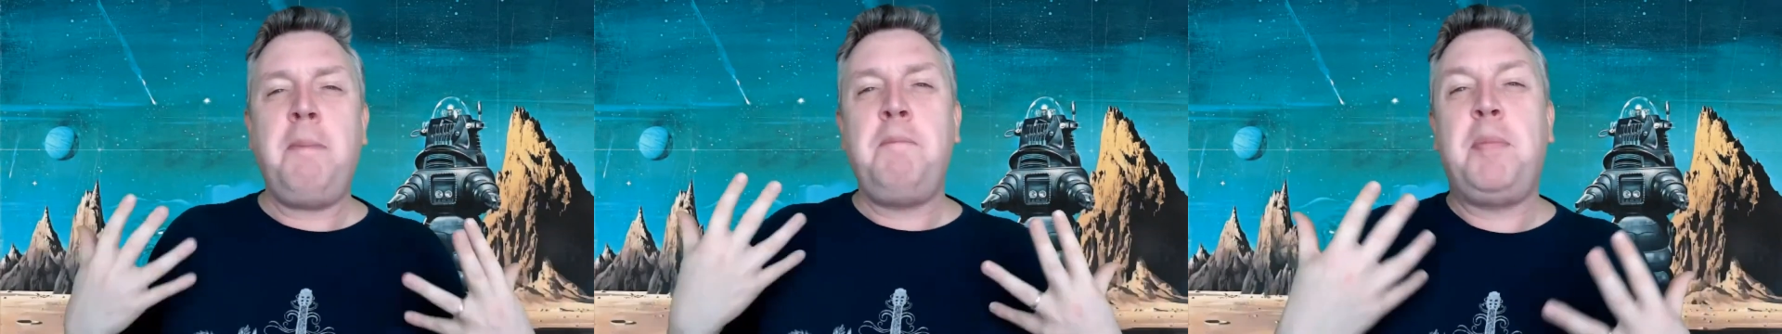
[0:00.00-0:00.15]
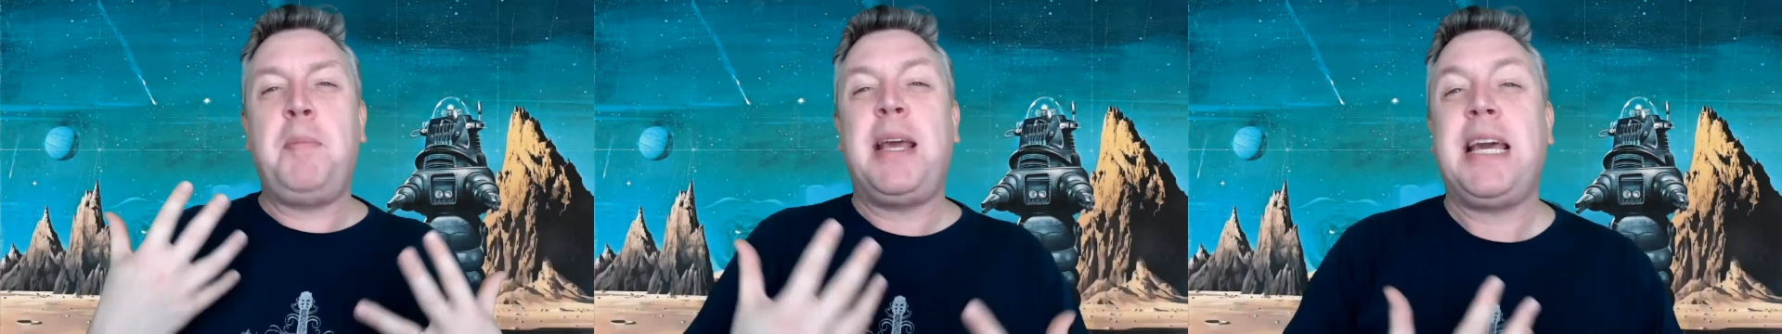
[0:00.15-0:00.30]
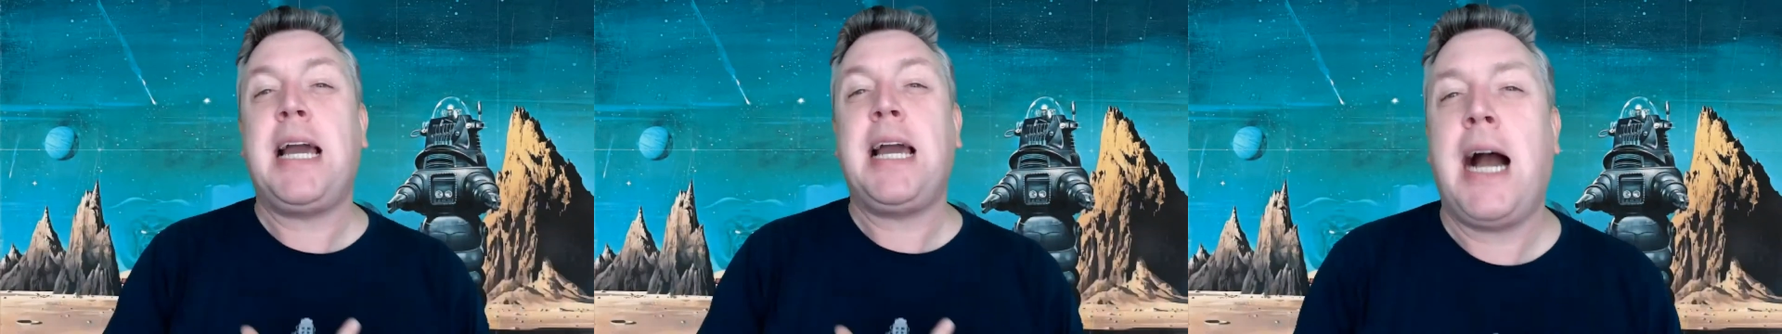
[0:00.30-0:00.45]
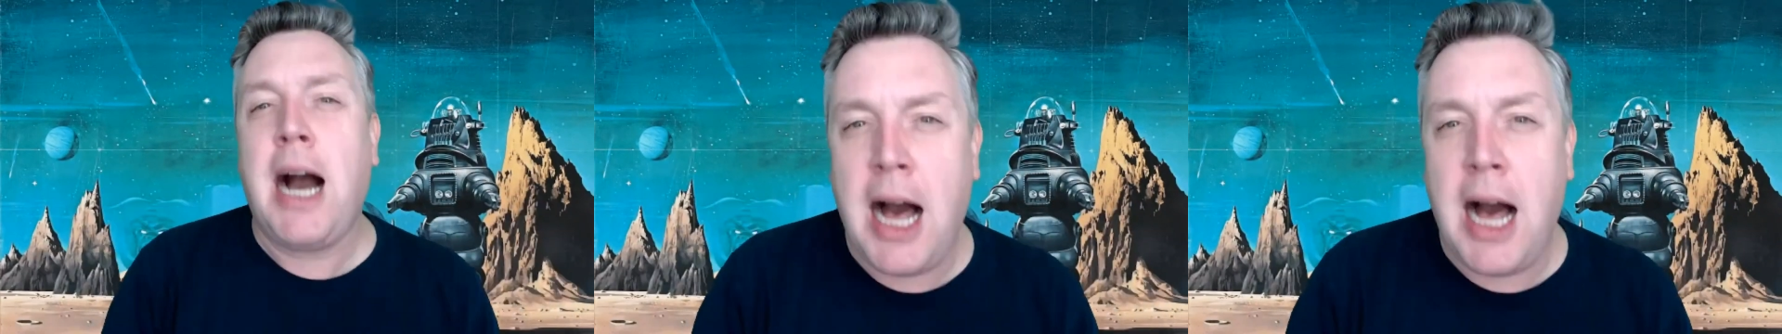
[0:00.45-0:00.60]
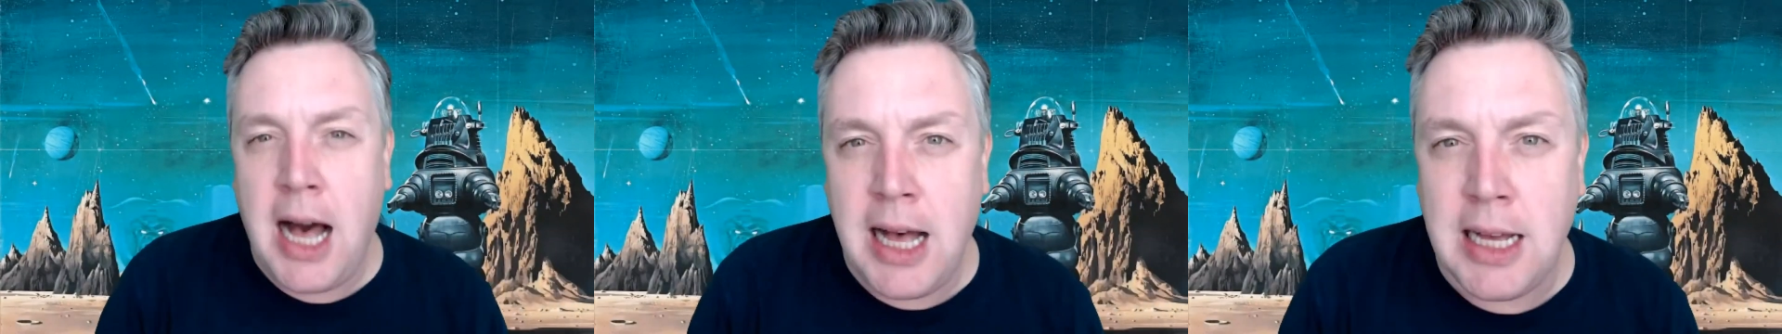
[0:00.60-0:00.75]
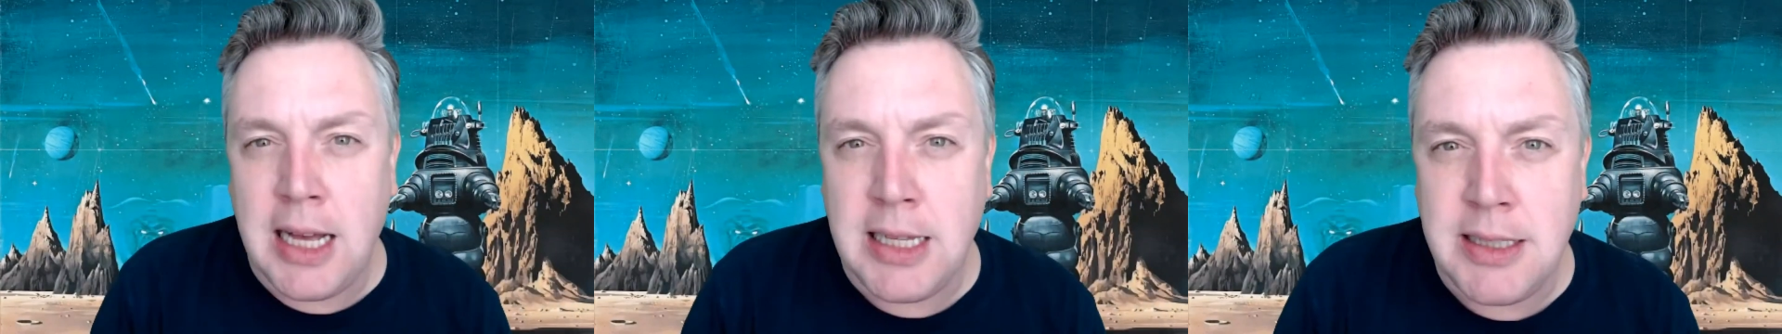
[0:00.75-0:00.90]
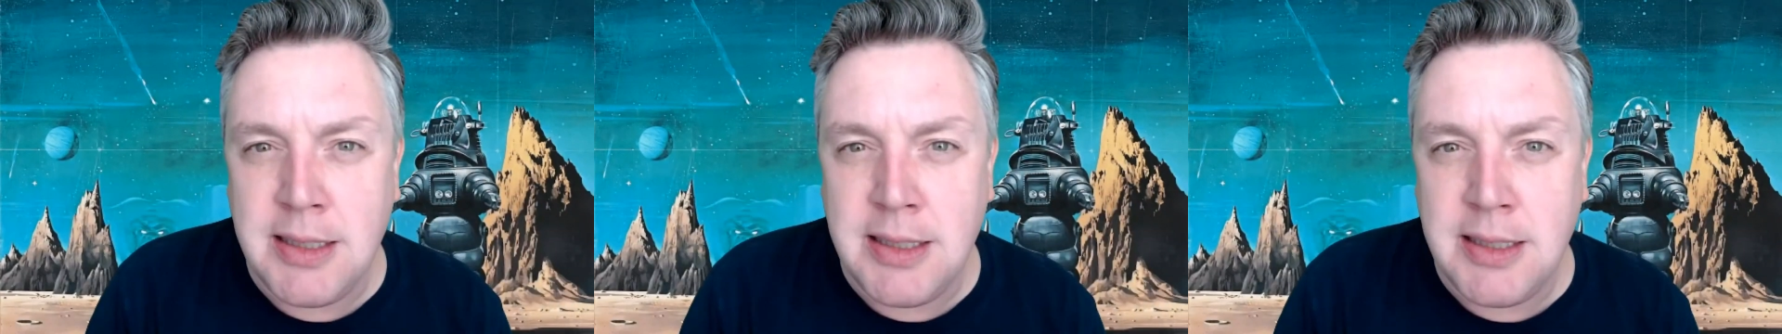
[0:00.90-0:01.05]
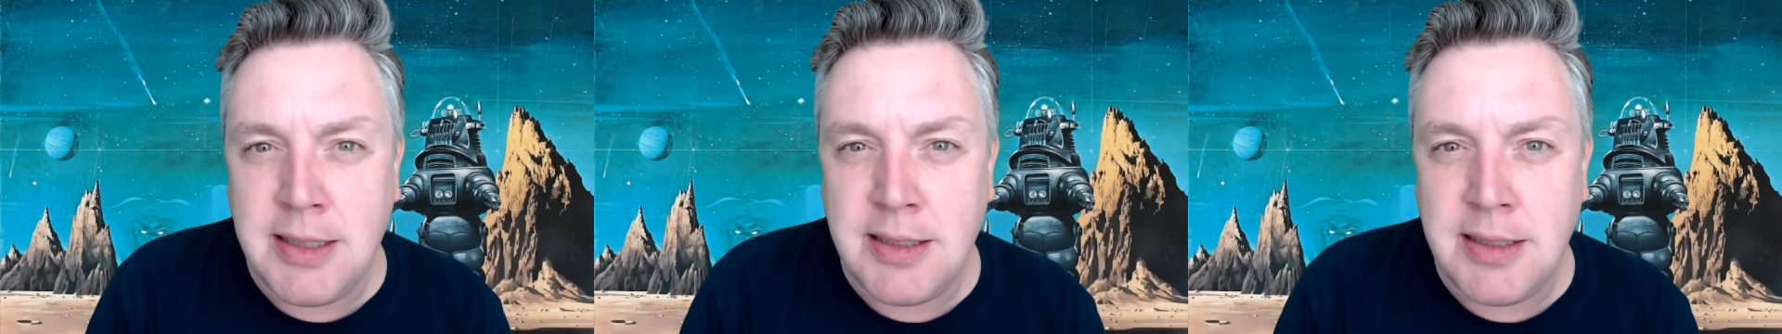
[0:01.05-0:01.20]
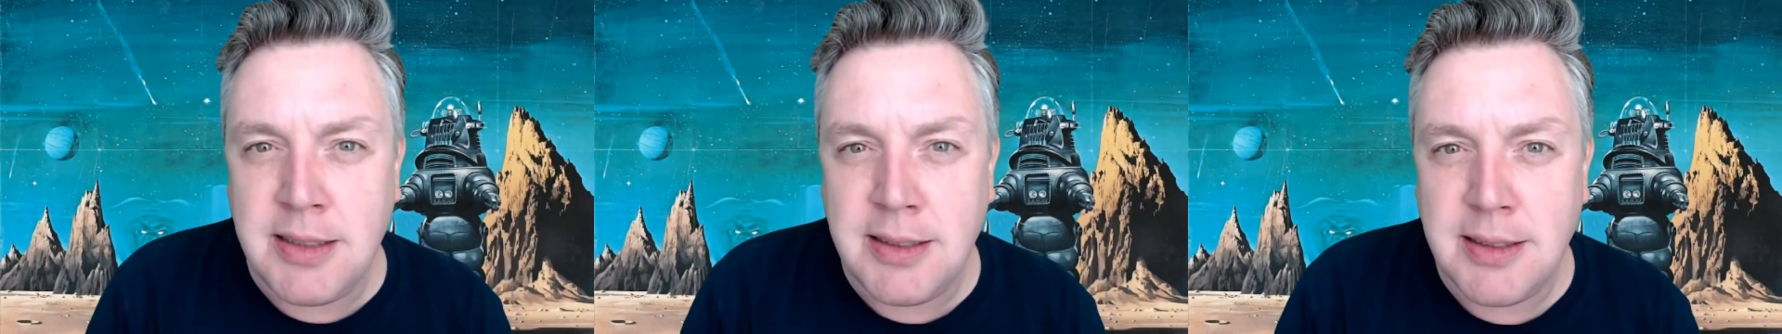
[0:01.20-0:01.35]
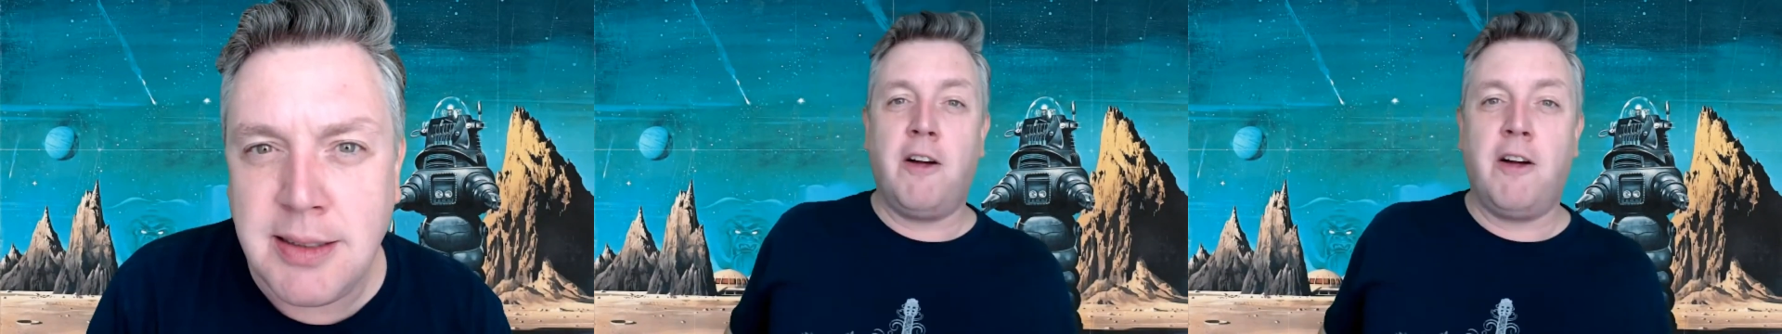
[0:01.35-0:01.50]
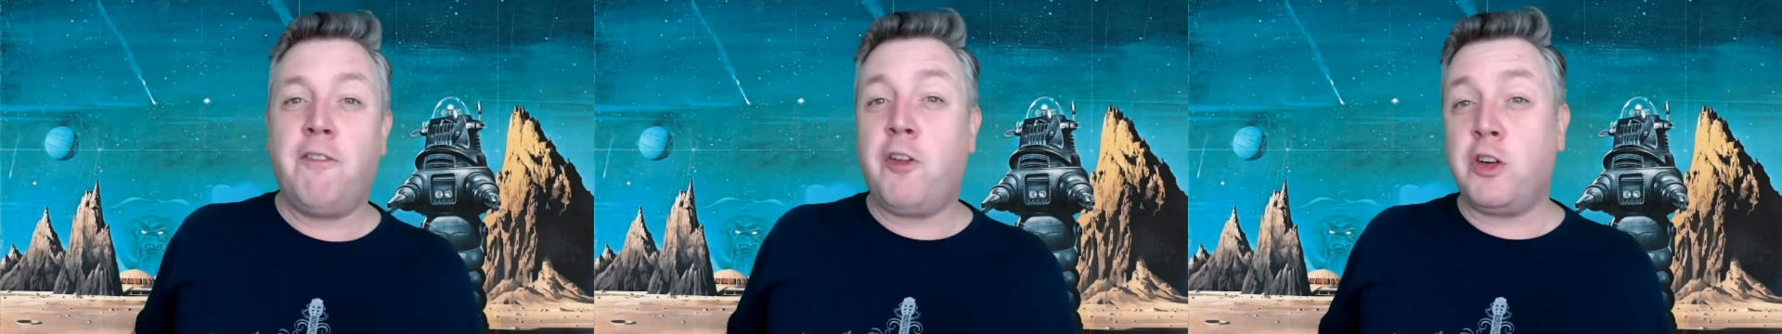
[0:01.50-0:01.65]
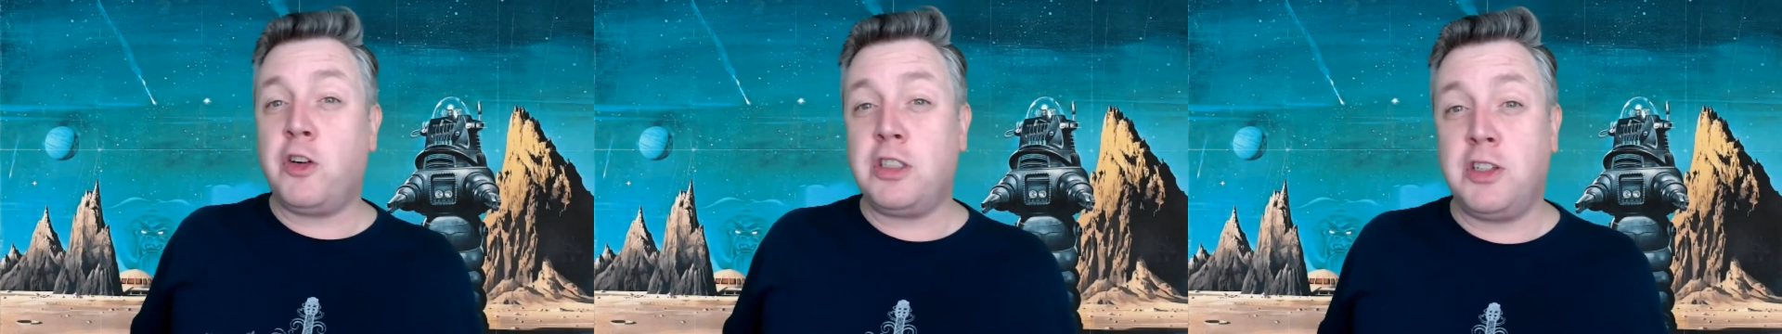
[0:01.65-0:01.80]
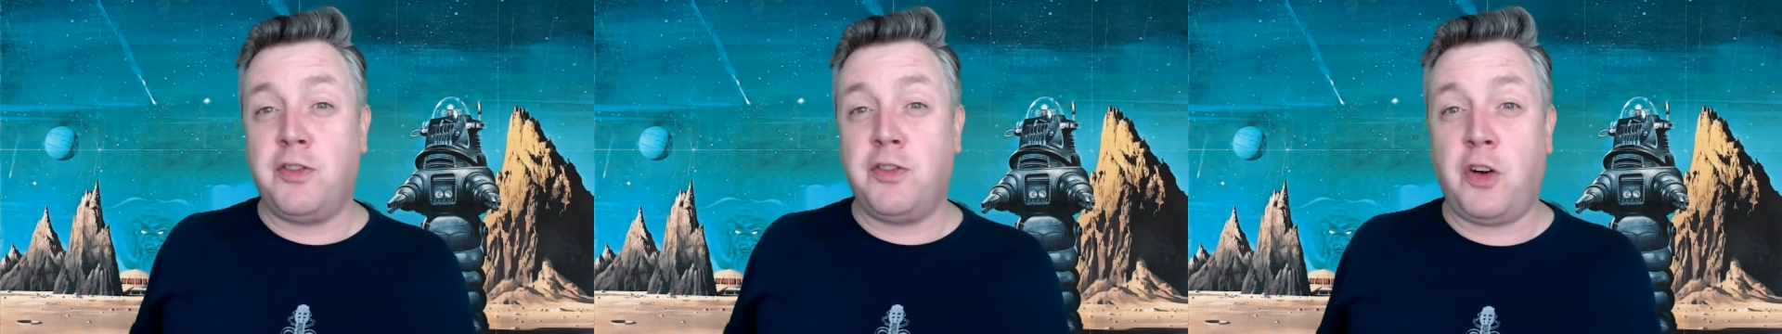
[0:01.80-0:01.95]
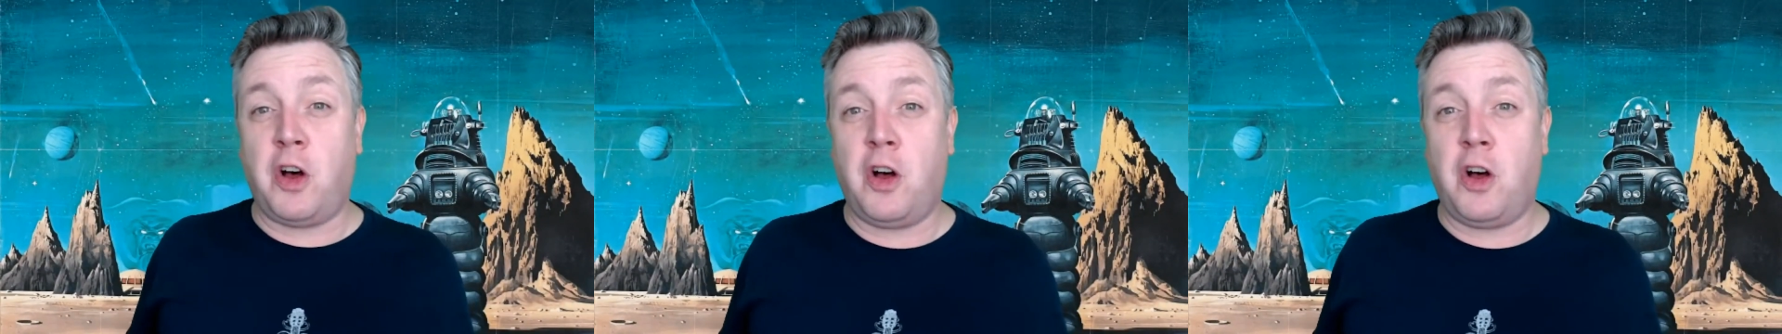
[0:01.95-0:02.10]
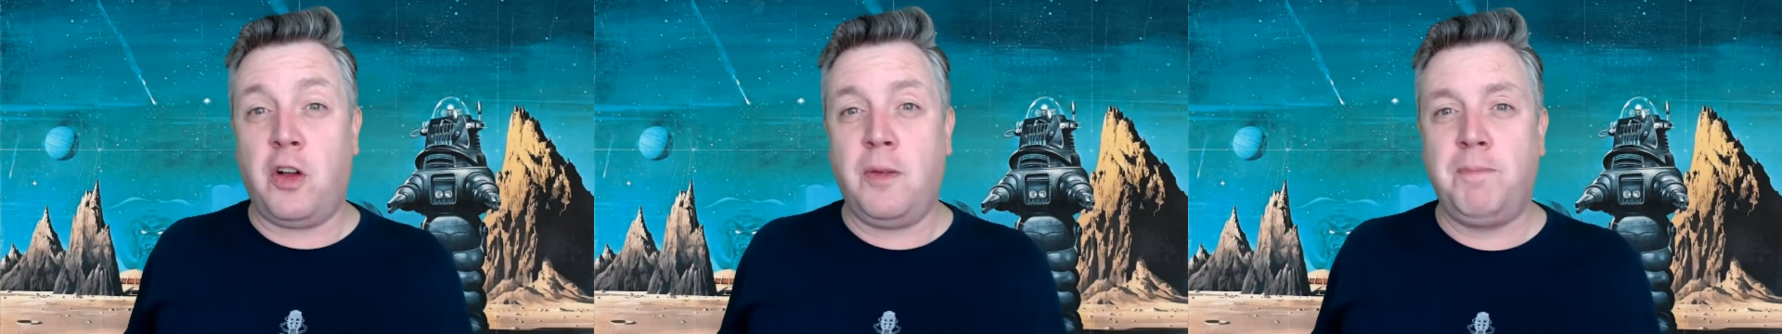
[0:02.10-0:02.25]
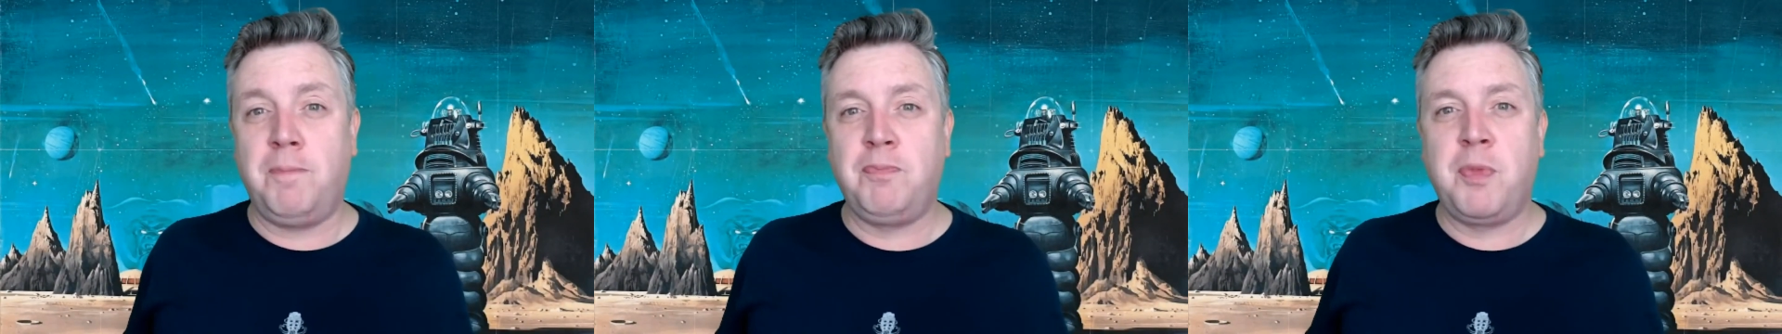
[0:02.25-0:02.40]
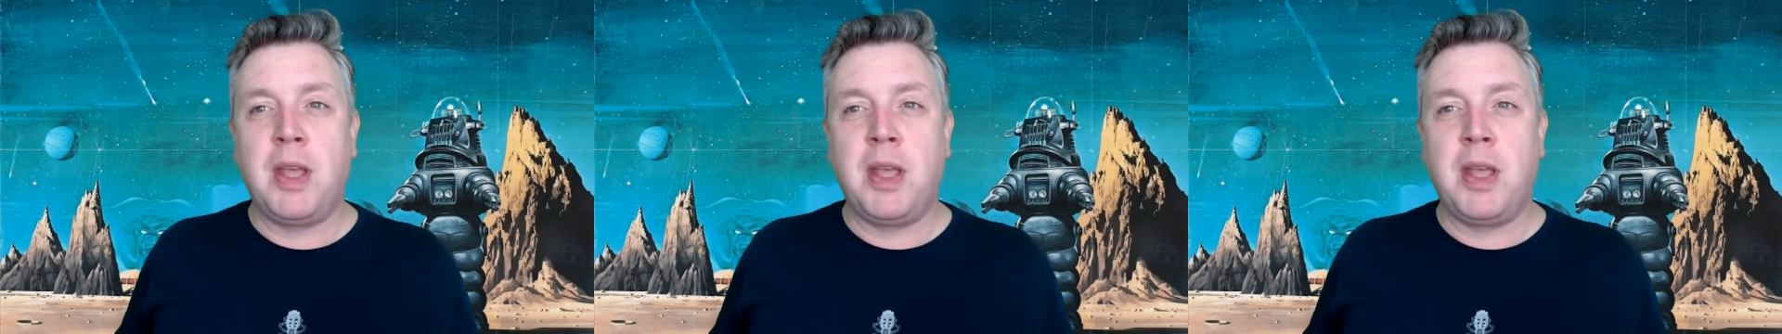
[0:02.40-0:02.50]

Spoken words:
because, first of all,